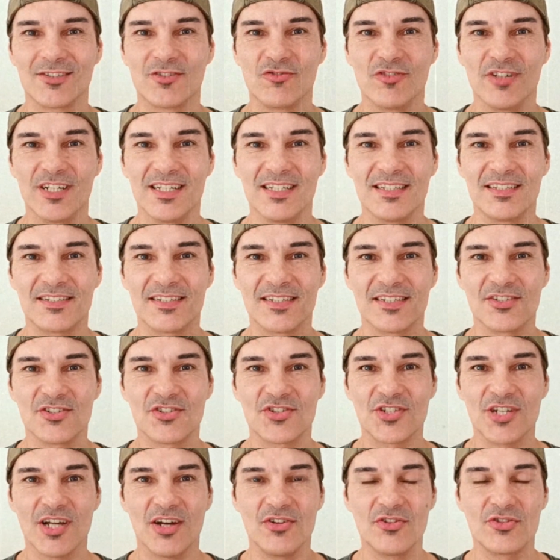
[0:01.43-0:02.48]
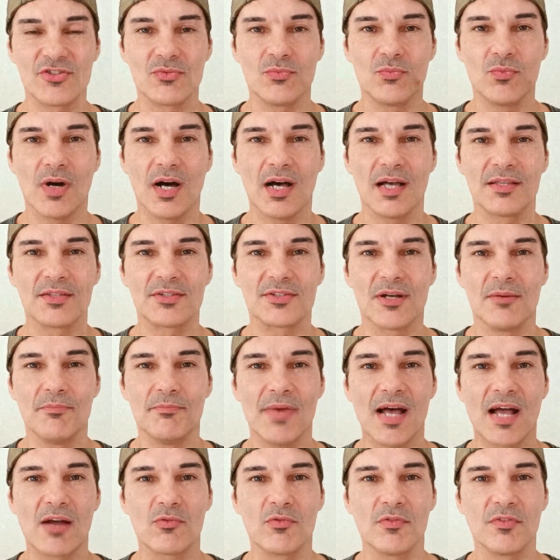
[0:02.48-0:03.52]
Greetings, chosen ones. I'm
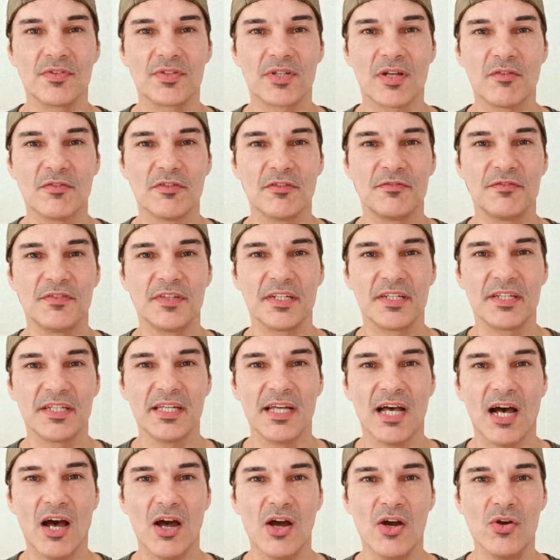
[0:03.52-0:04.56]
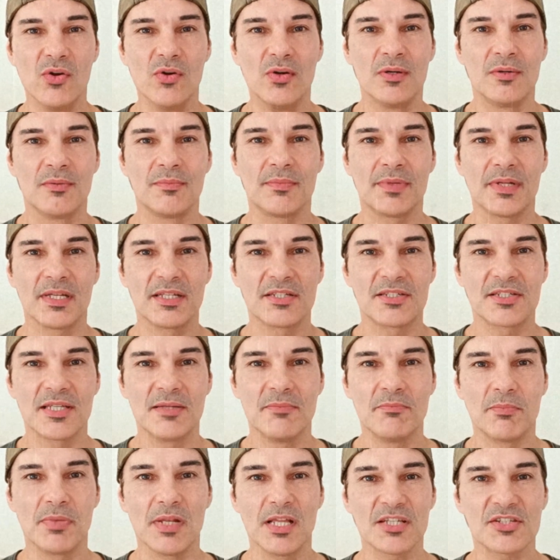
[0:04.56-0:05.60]
back with another video. Peace
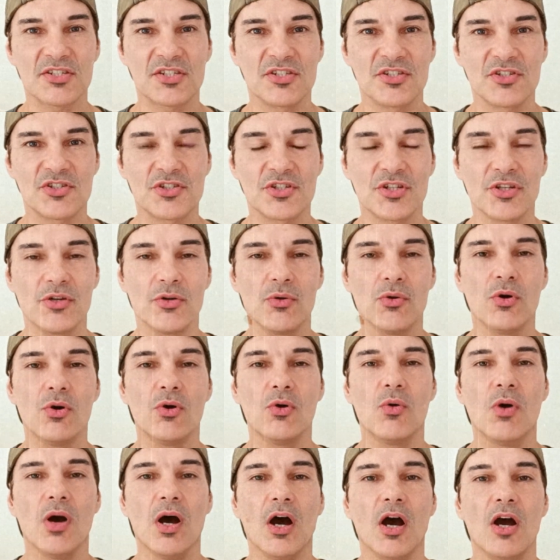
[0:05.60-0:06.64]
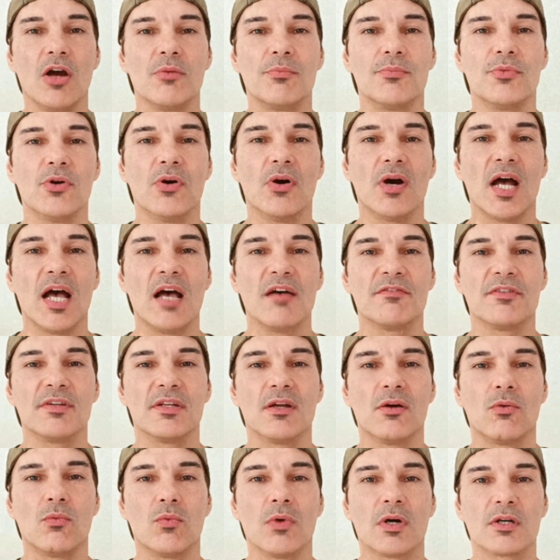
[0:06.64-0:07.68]
and blessings to you all. I hope you're
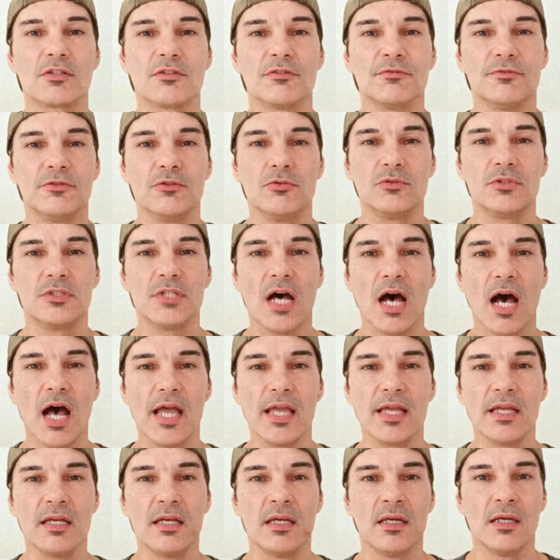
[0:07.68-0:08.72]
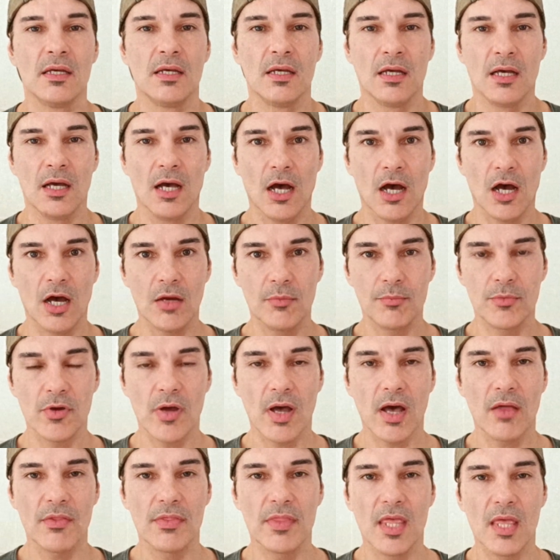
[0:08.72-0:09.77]
having a wonderful day. I hope you're
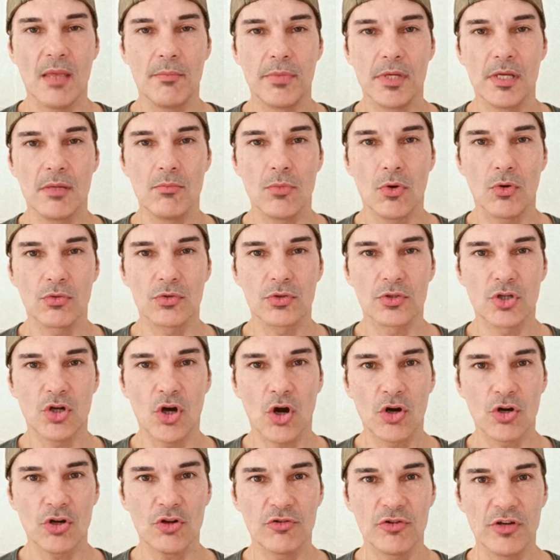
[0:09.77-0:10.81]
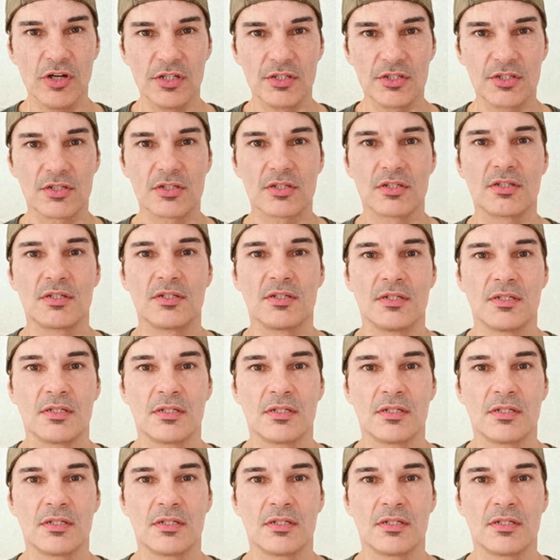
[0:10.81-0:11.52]
out there being more than conquerors,